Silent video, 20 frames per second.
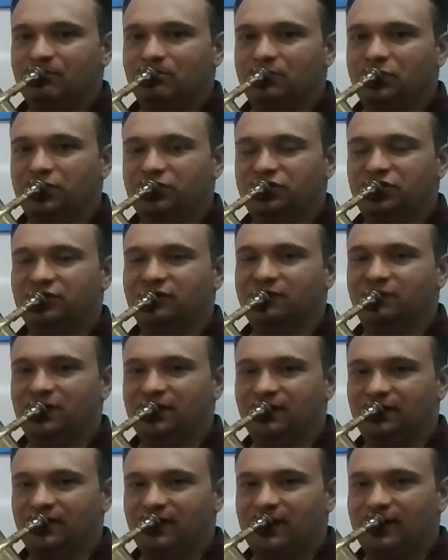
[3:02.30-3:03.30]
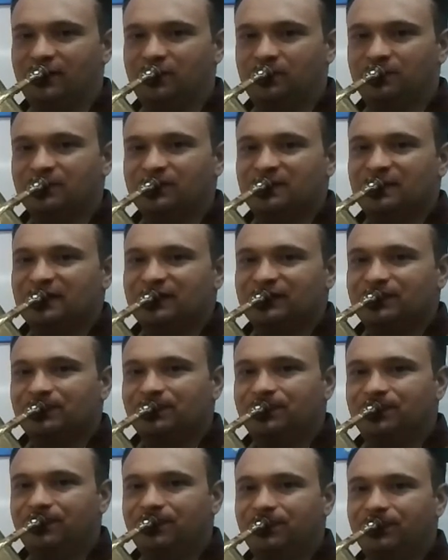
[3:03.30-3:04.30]
put your finger down.
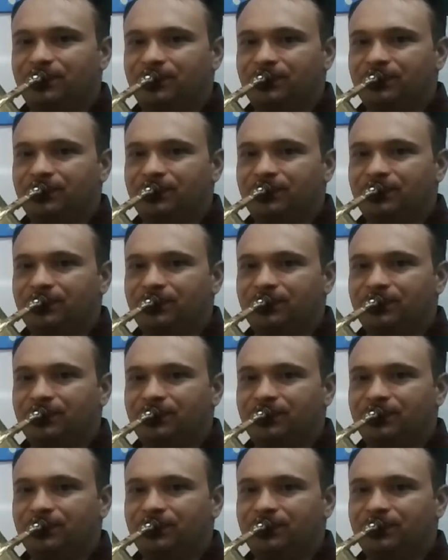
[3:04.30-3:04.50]
Then